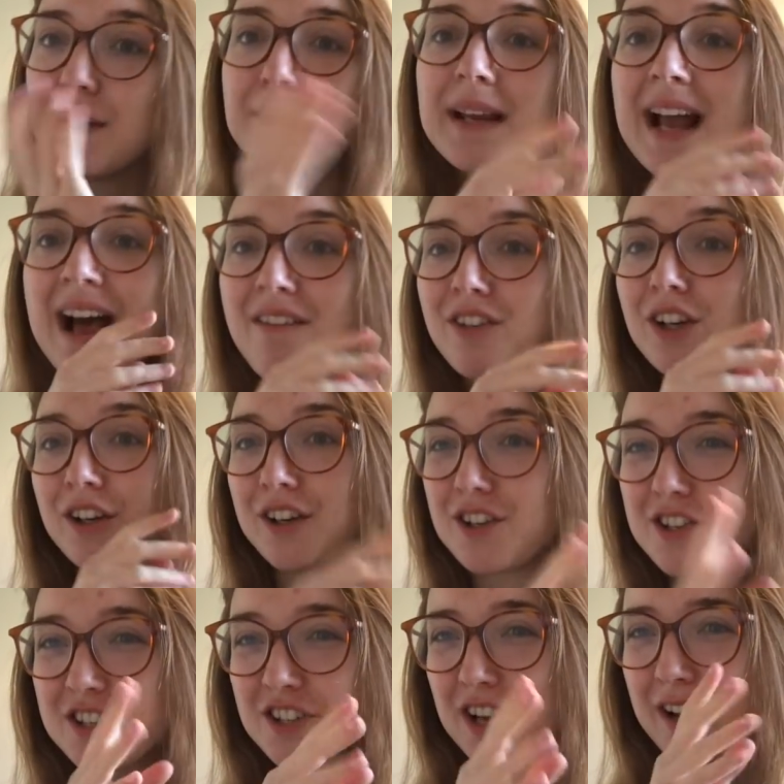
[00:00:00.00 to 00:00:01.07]
I'm going to have a look and
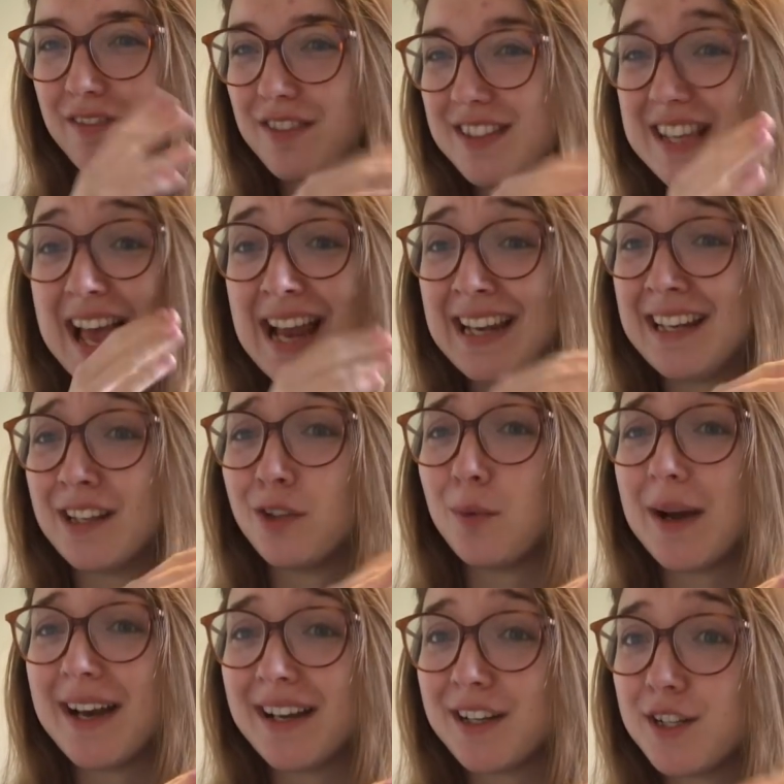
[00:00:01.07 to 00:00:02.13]
just check if there's any other
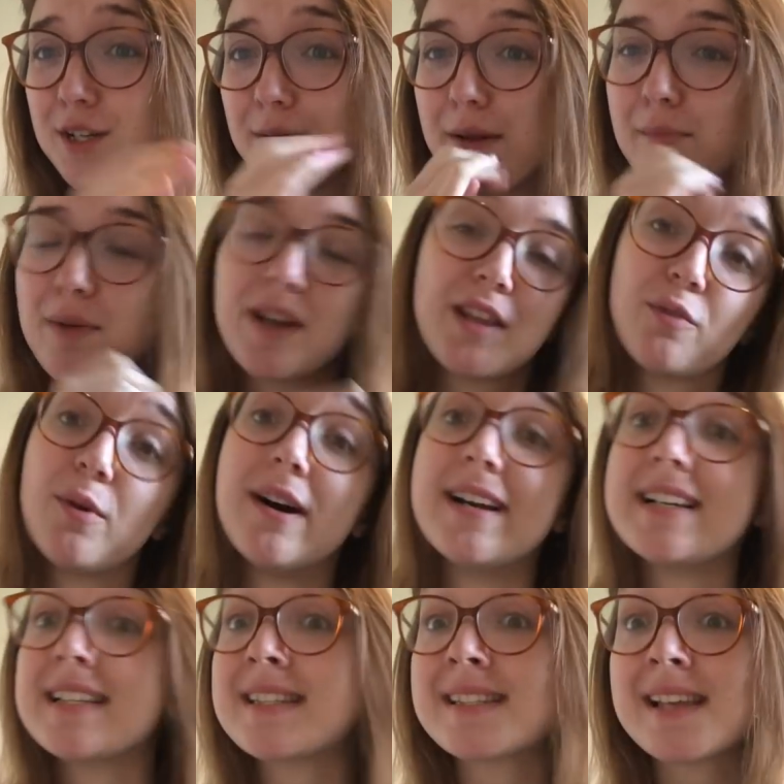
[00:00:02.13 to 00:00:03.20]
way I can do it. But
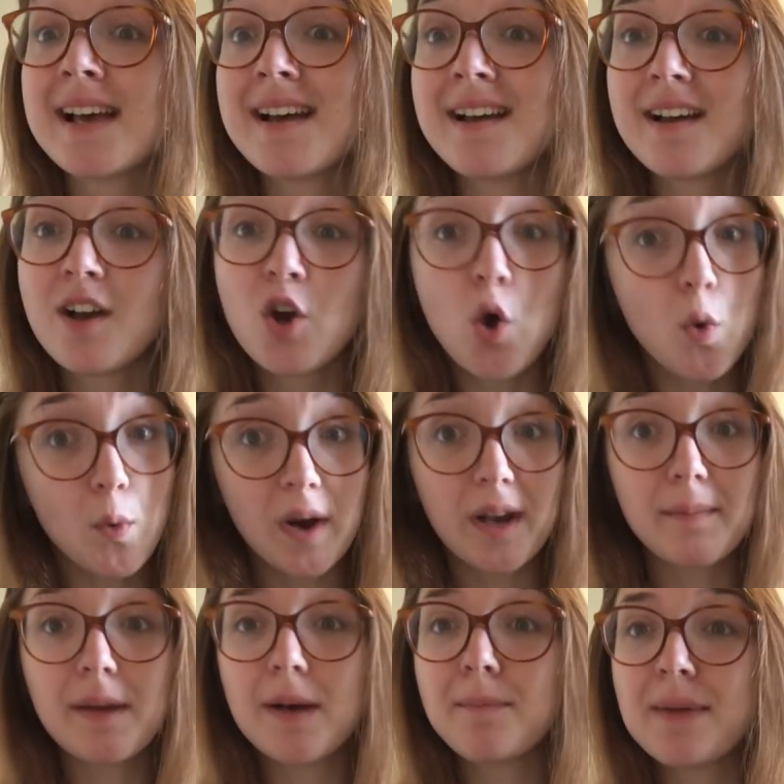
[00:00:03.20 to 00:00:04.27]
otherwise, we're
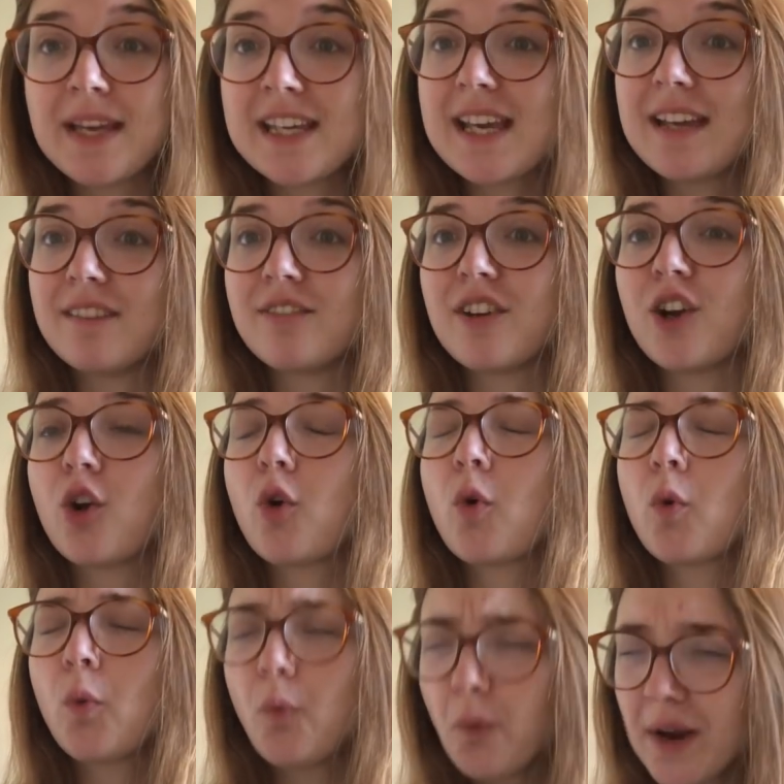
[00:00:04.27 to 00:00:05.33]
going to be unpicking for
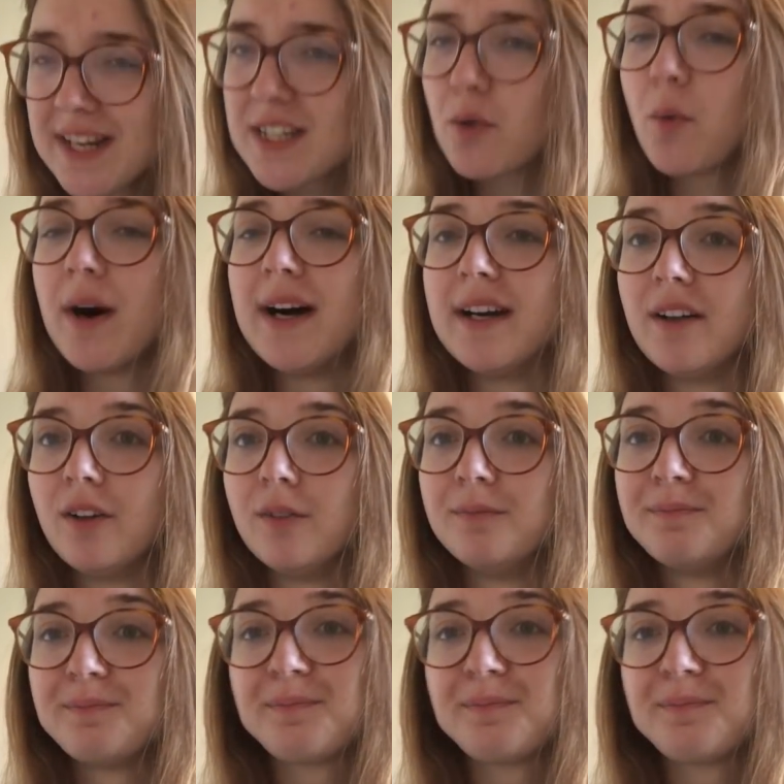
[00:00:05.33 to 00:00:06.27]
quite a while.